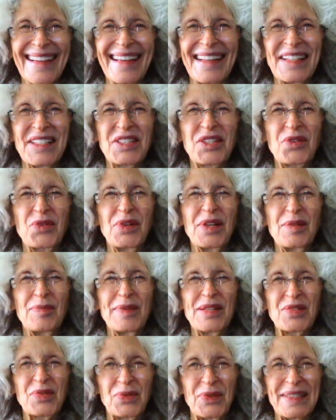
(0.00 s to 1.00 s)
and it's going to
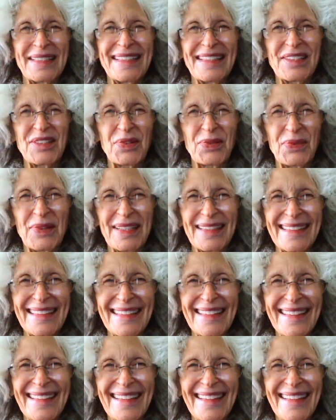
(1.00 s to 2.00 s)
be
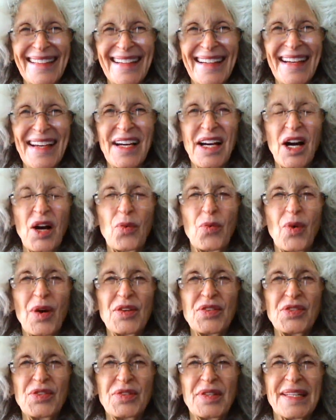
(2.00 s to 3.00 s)
2020, I
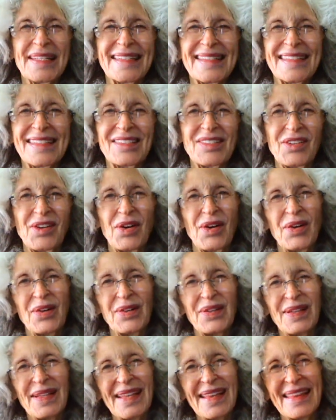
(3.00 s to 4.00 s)
want you to
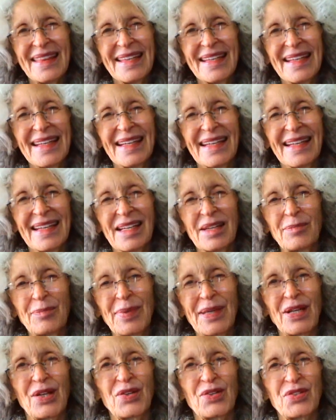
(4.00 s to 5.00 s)
start thinking in
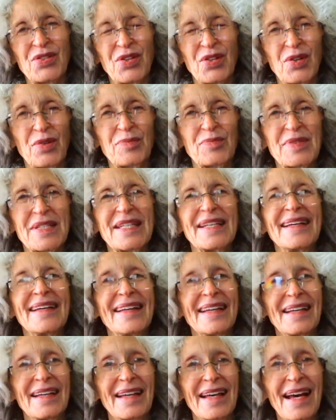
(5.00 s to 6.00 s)
bigger terms.
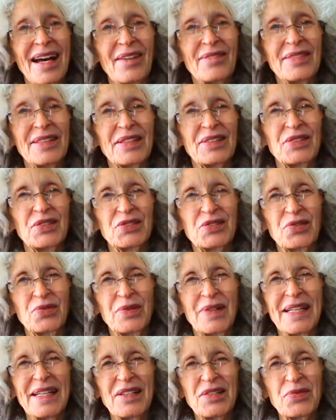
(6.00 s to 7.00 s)
Have a little
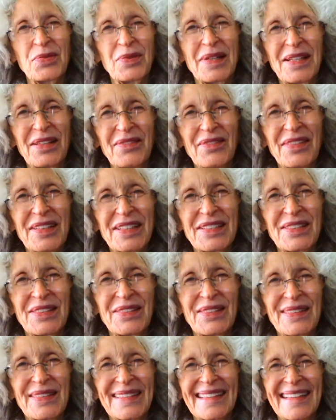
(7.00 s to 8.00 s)
2020
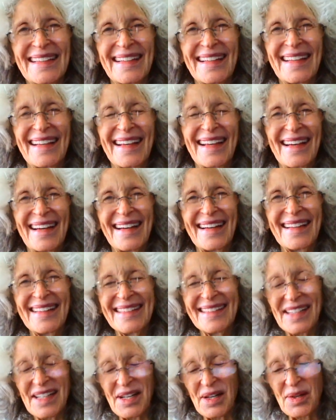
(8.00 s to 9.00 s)
vision,
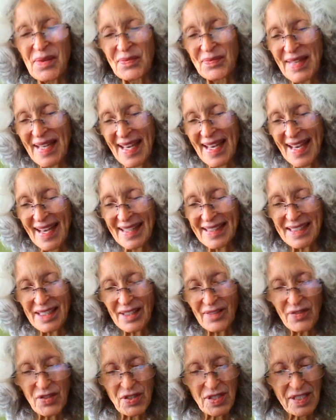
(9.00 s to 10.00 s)
and
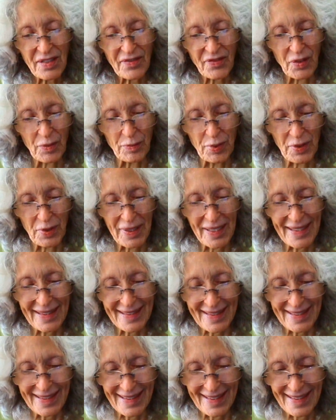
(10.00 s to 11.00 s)
give yourself a
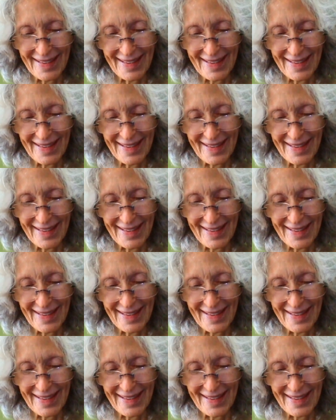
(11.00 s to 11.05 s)
break.